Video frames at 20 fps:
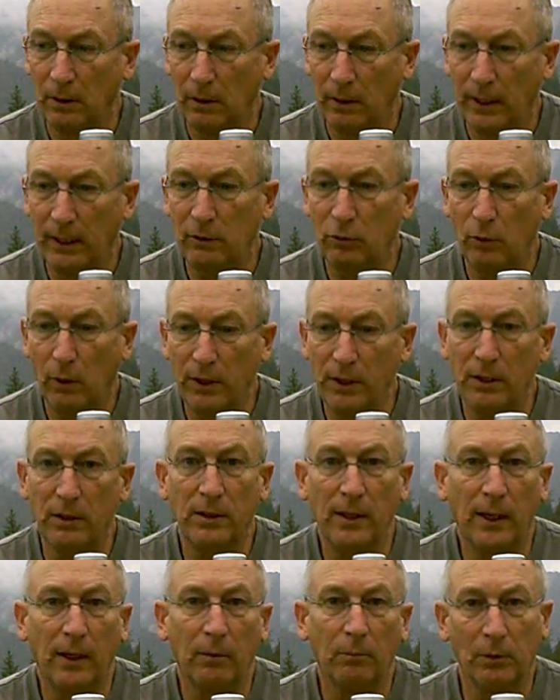that's why you
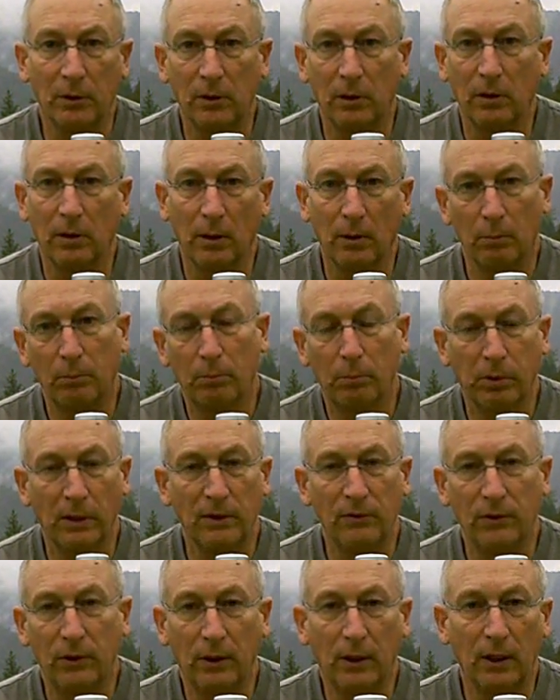take them to the
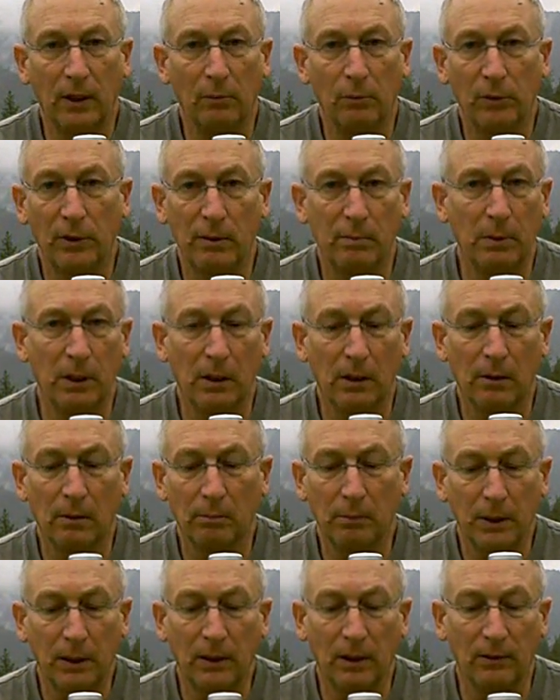place to get them rebuilt,
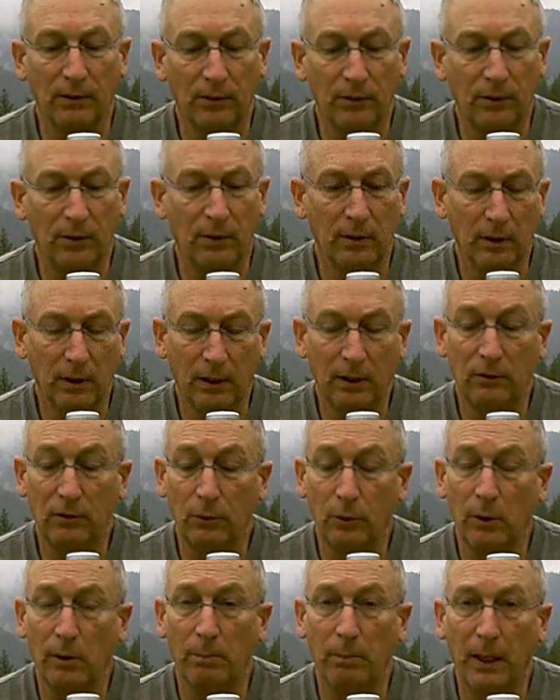because it's a
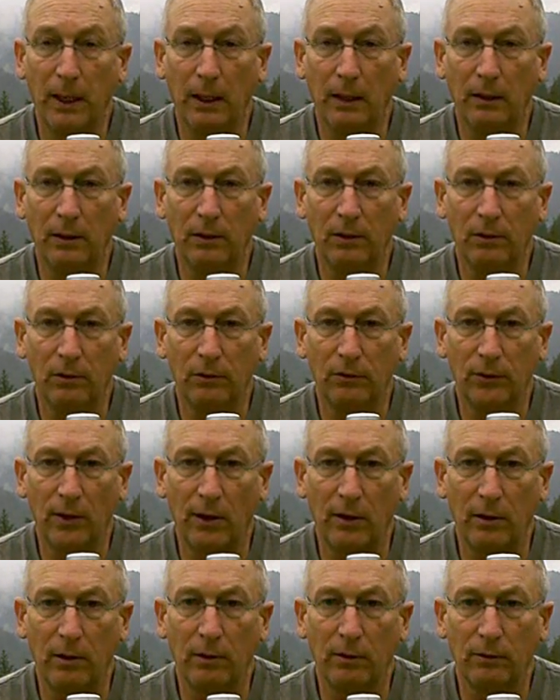real pain to
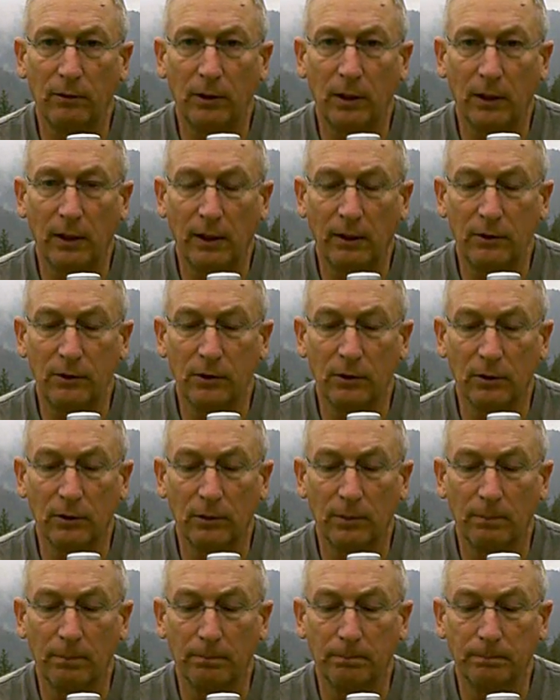solder those connections.
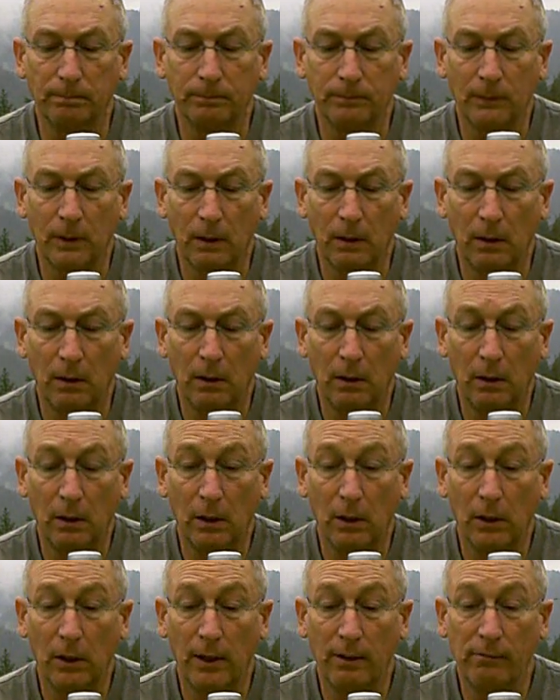
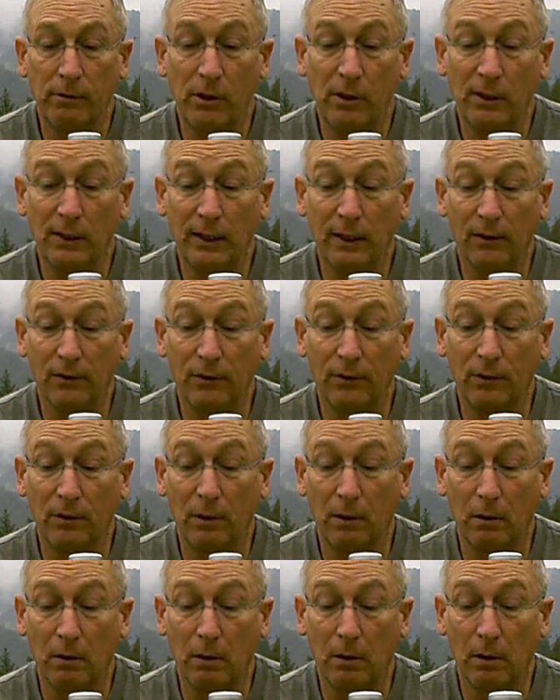Nevertheless,
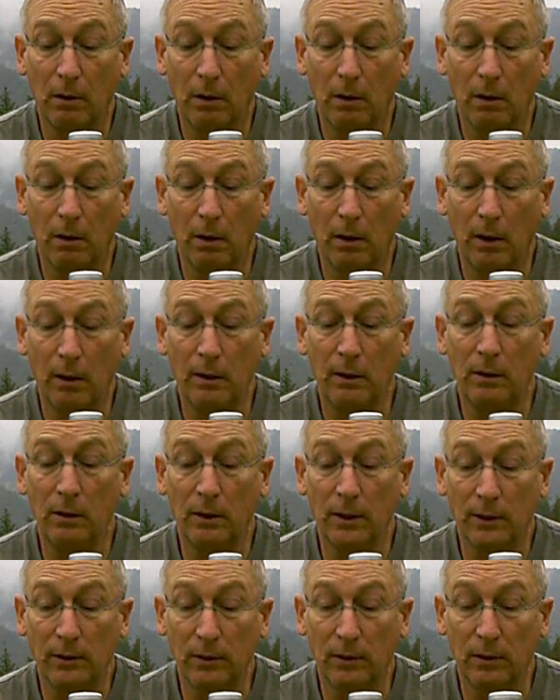
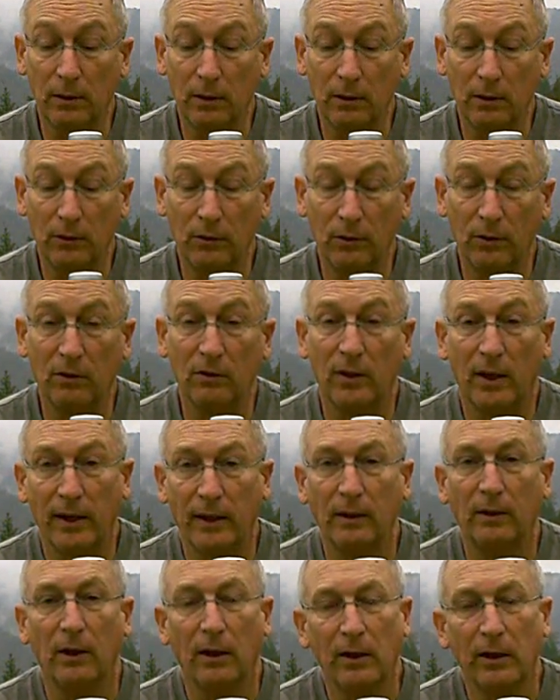undaunted, since I
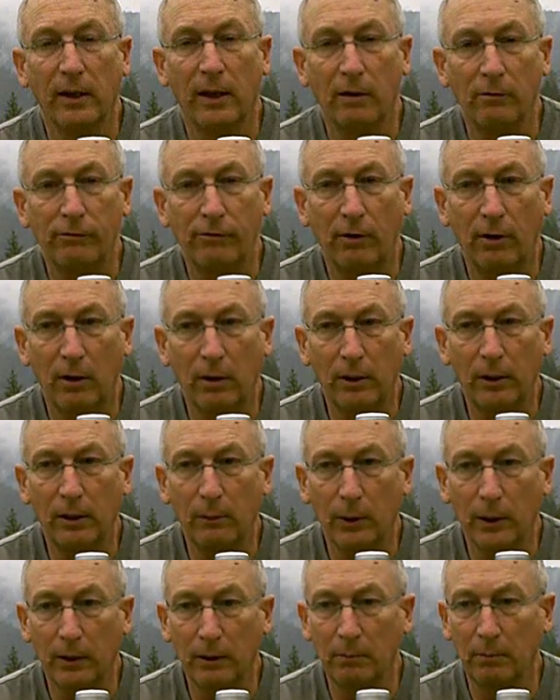had gone that far
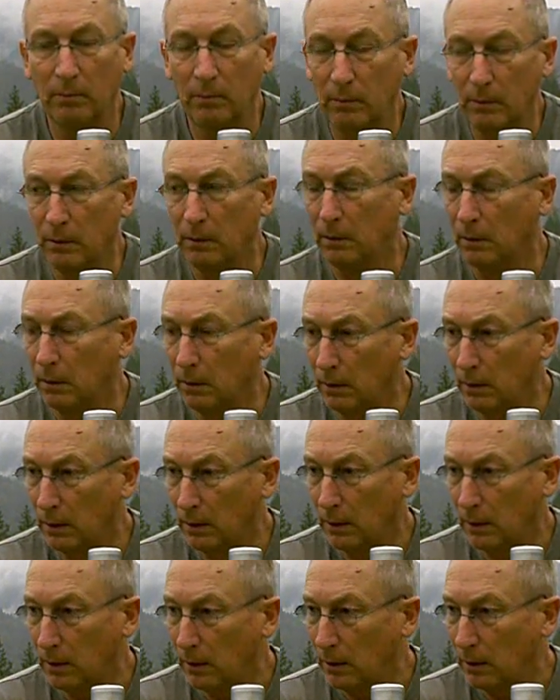anyway,
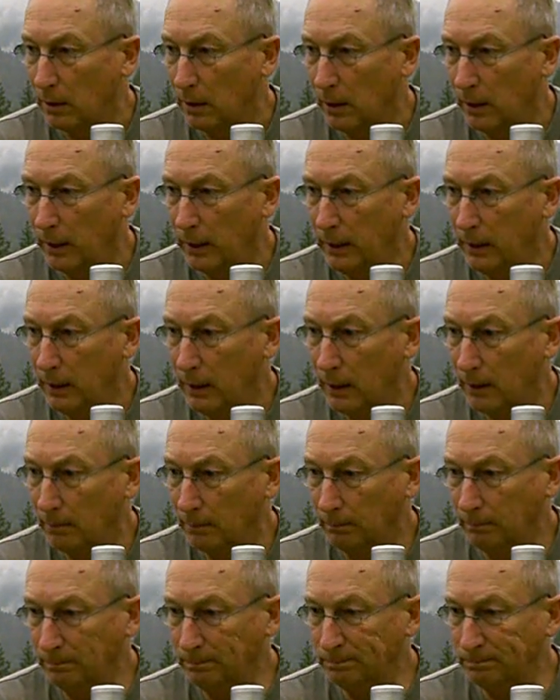I
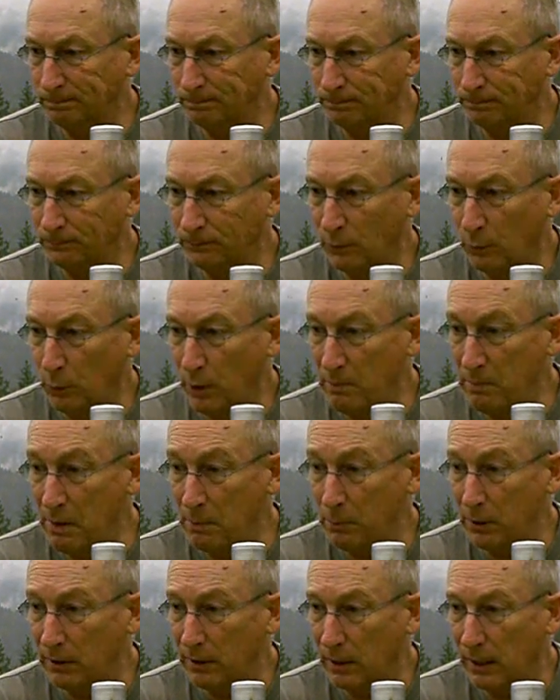
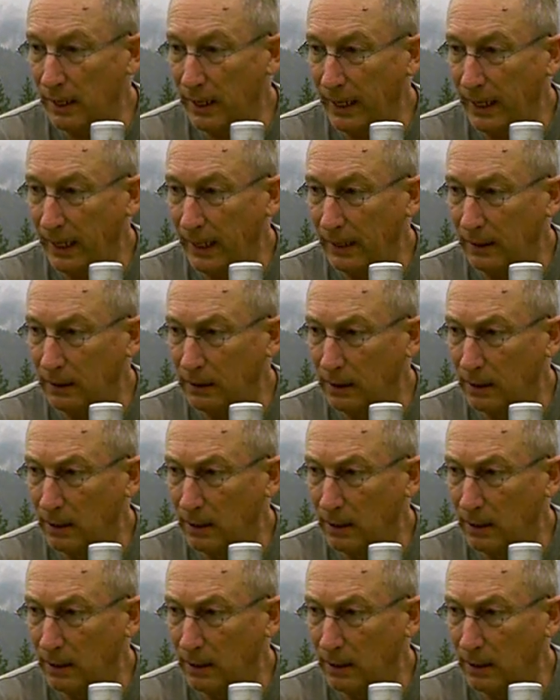remembered that I had